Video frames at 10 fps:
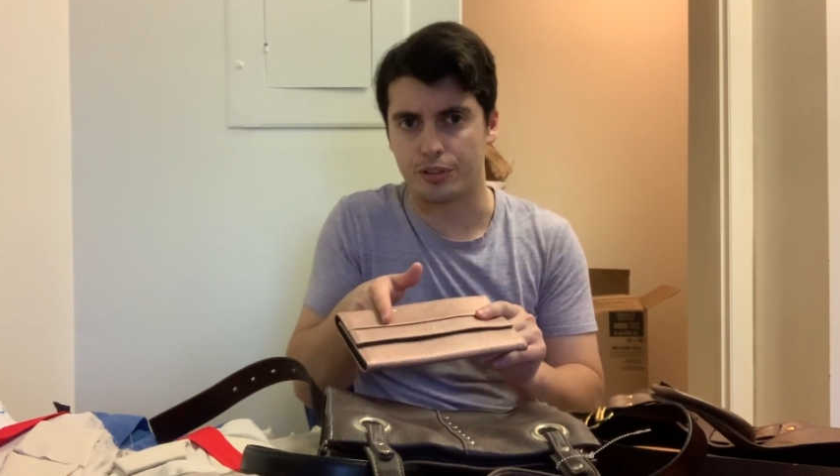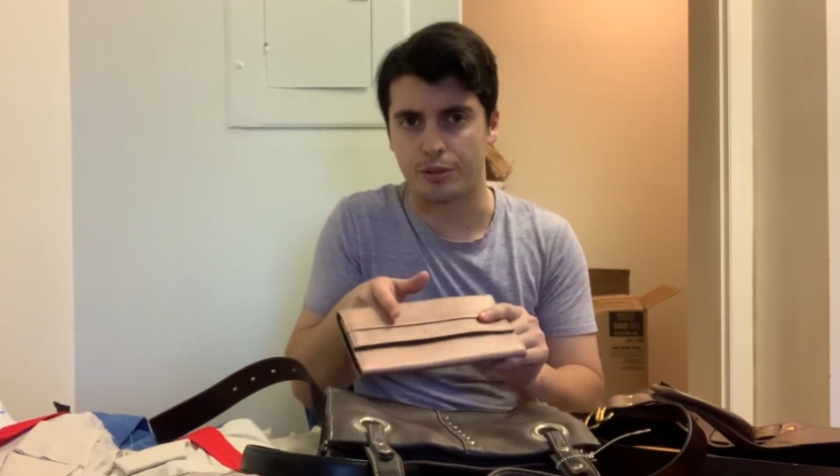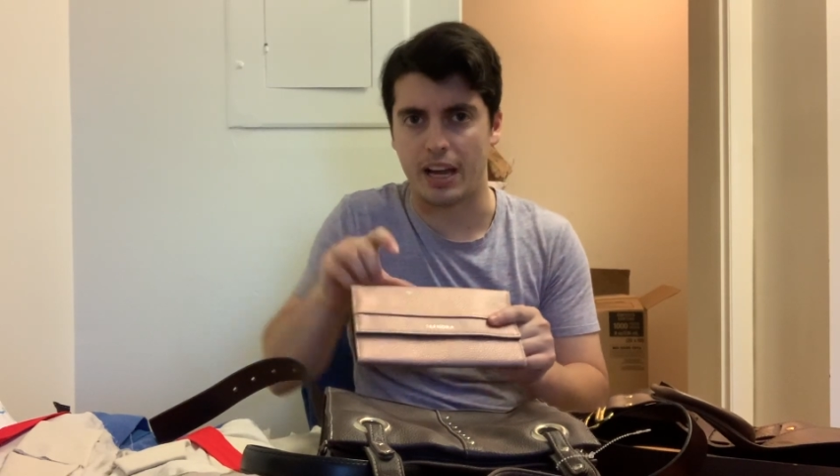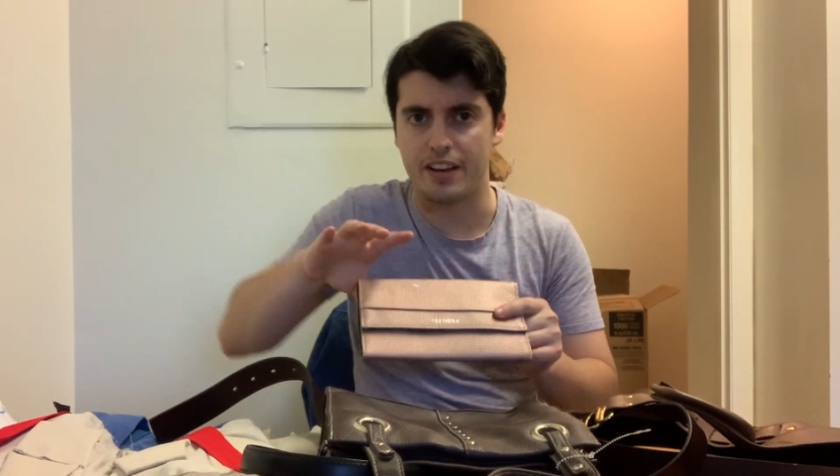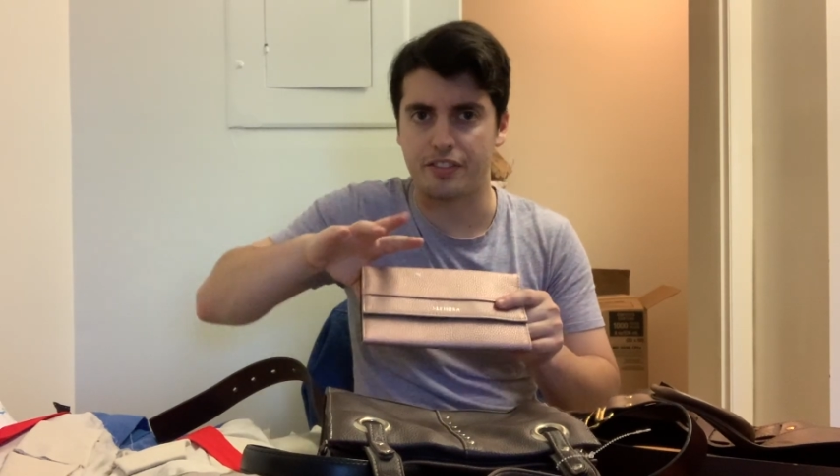so
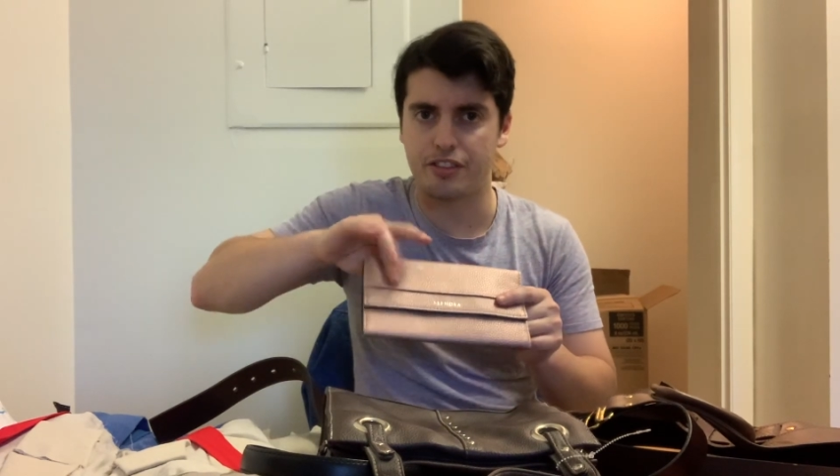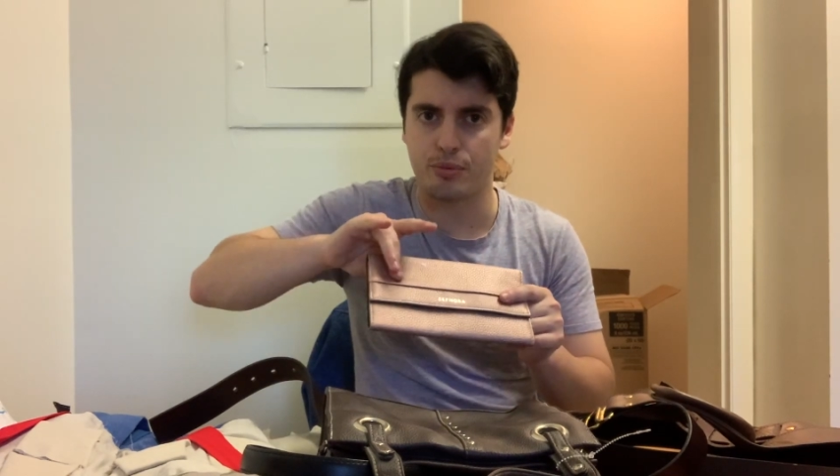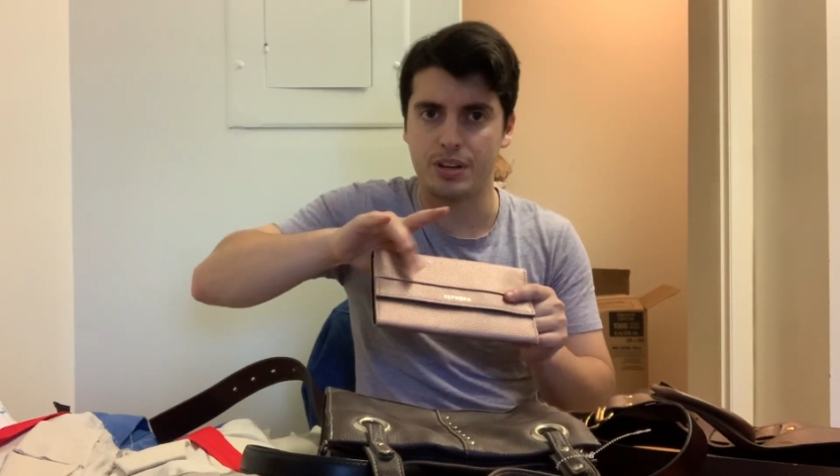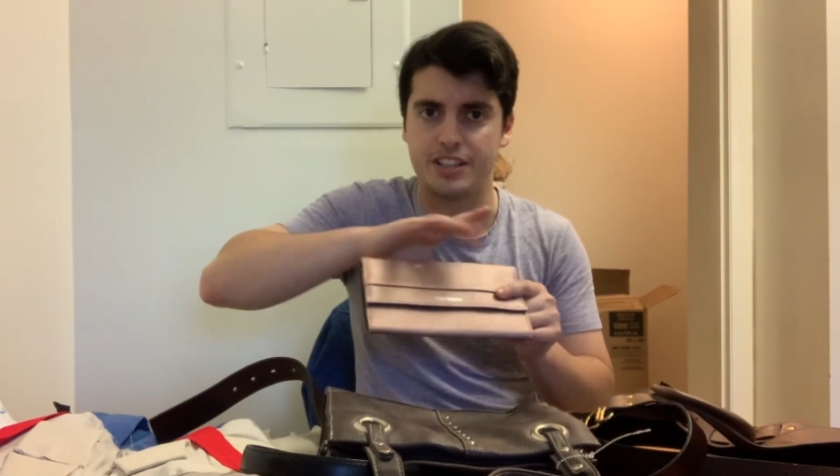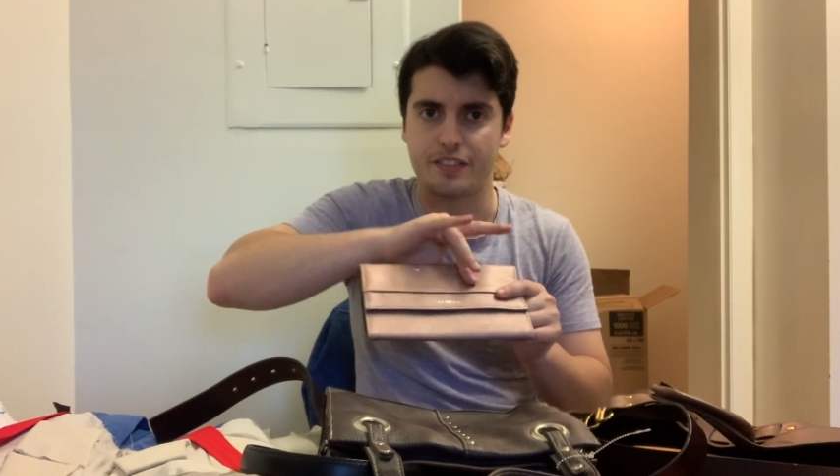I have
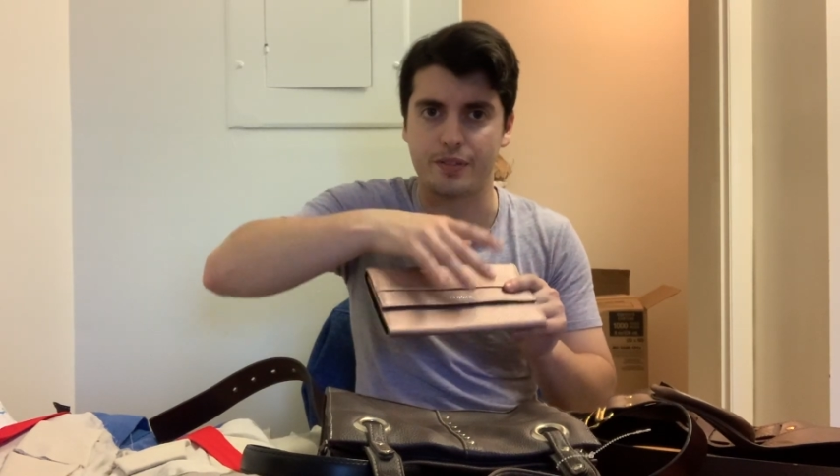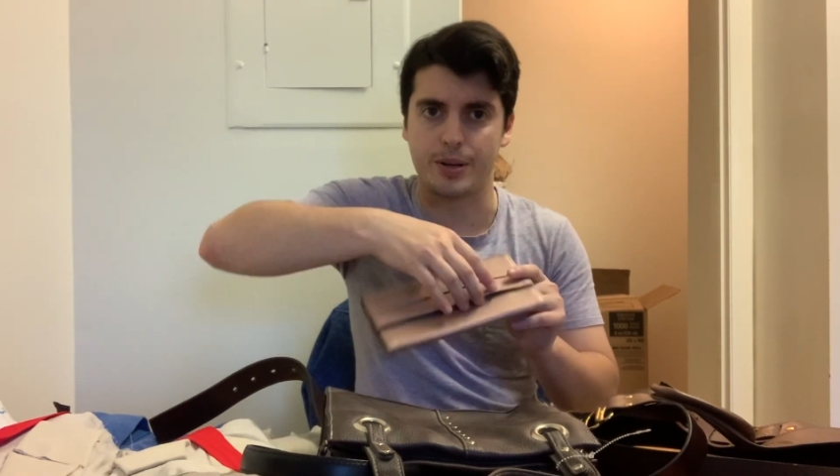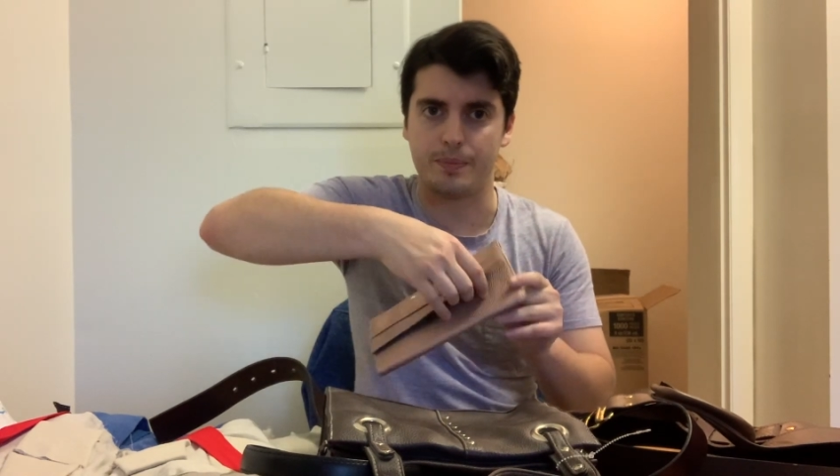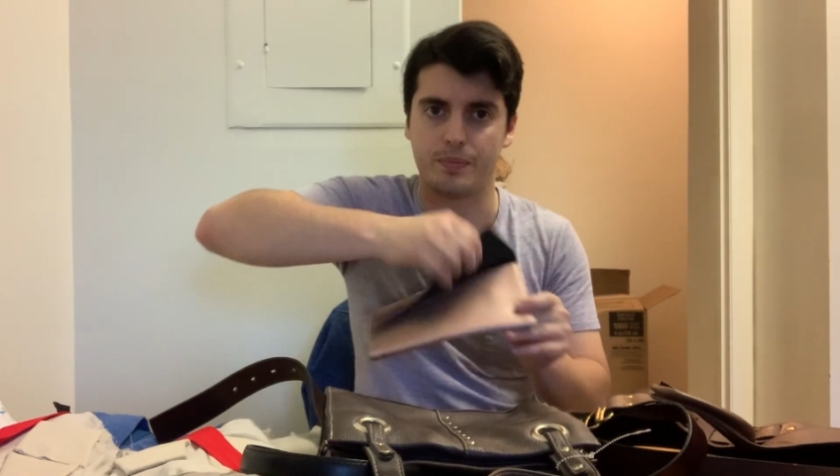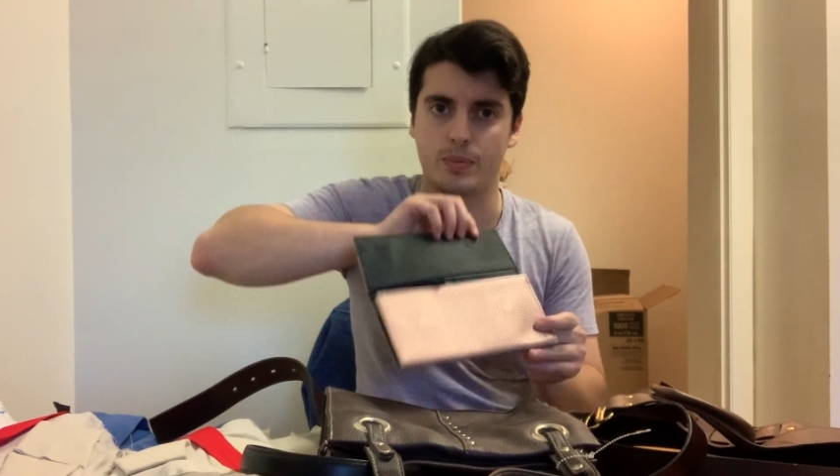3 different